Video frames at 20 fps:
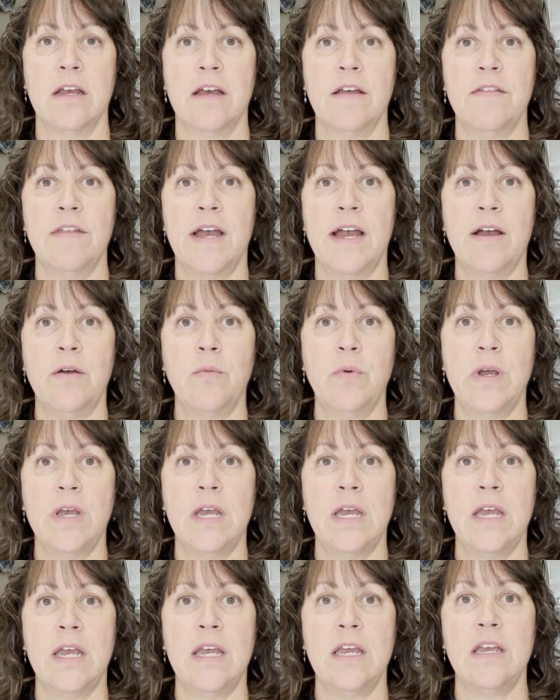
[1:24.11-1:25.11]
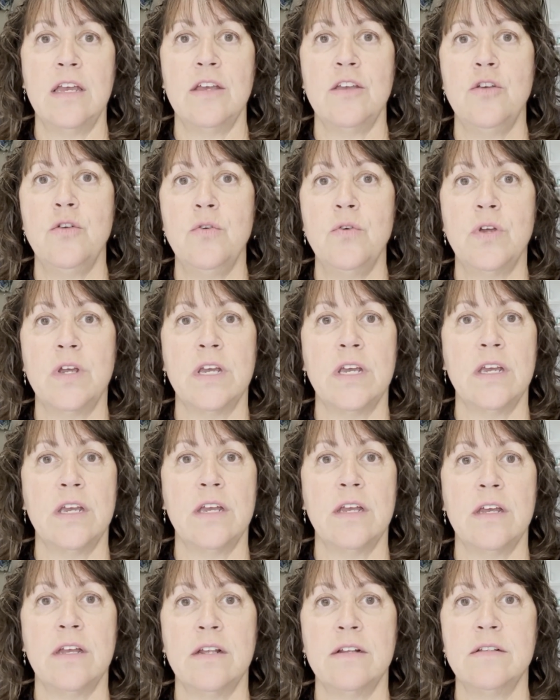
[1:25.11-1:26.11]
That way you
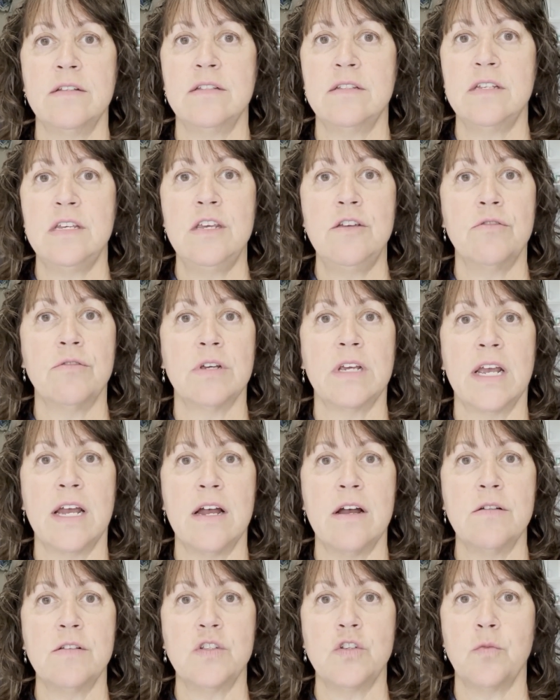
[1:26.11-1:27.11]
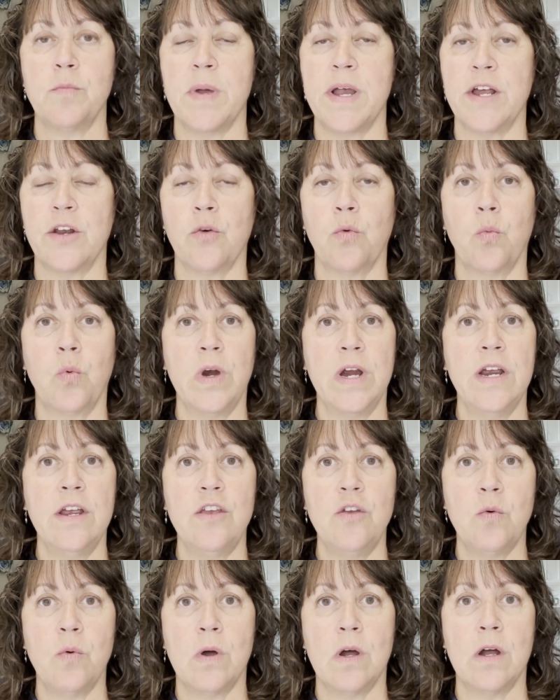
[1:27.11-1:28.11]
can see your accounts no matter where
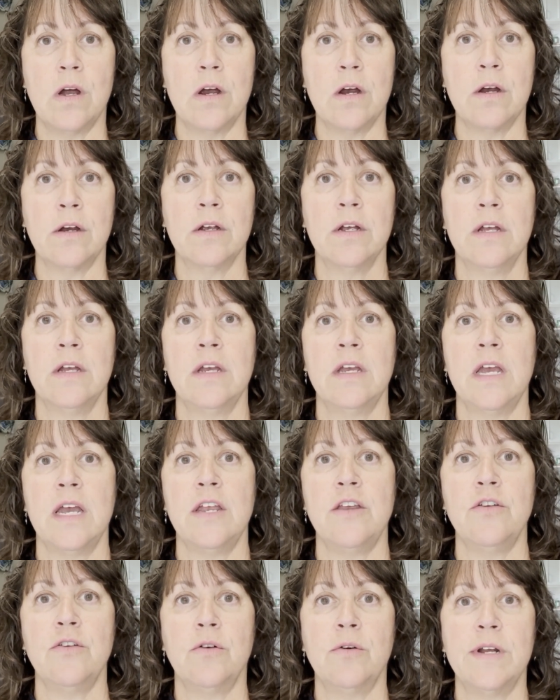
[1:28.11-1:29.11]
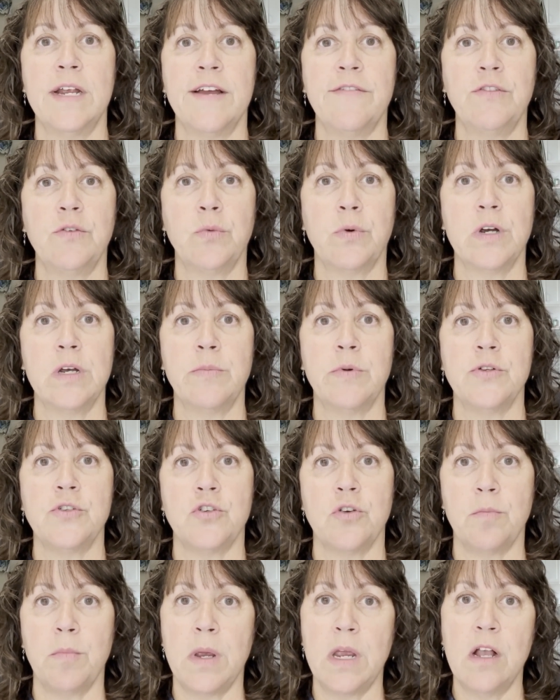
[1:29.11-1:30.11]
you are, and you don't have to worry about
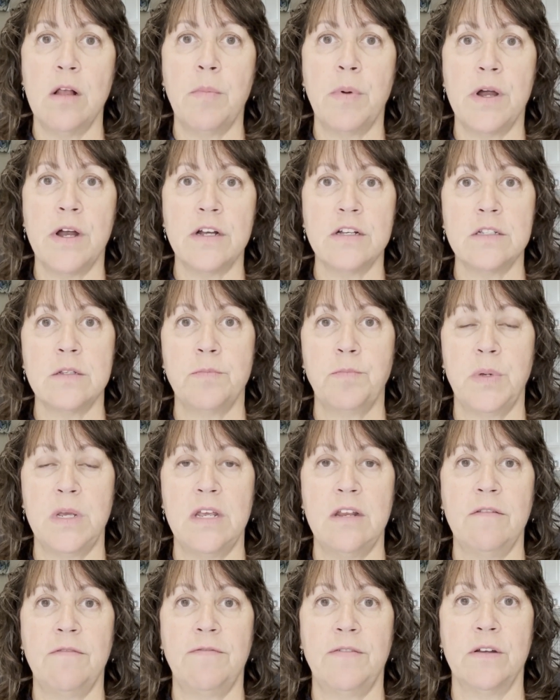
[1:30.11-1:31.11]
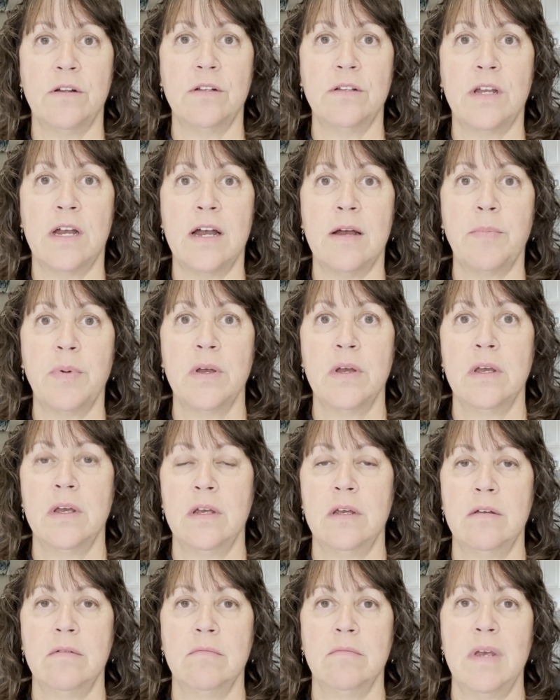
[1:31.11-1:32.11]
your mailbox being filled up
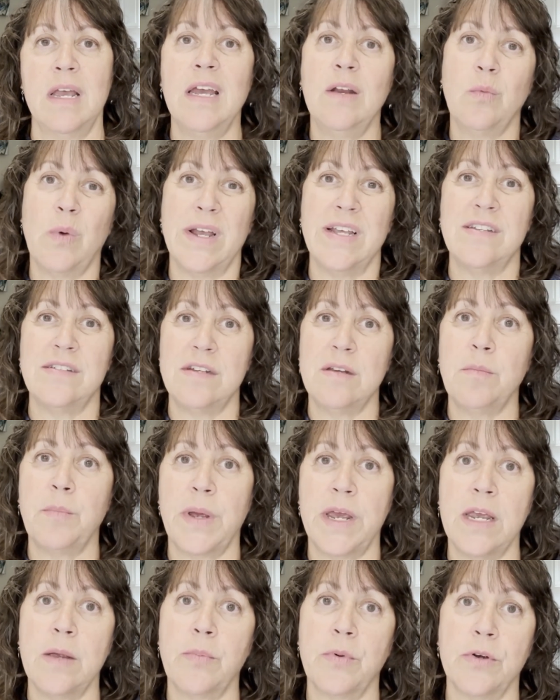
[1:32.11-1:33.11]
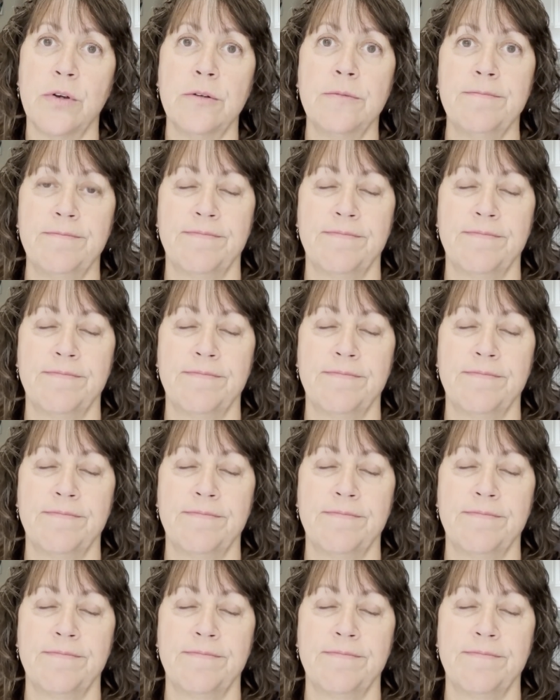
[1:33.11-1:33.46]
and wasting paper.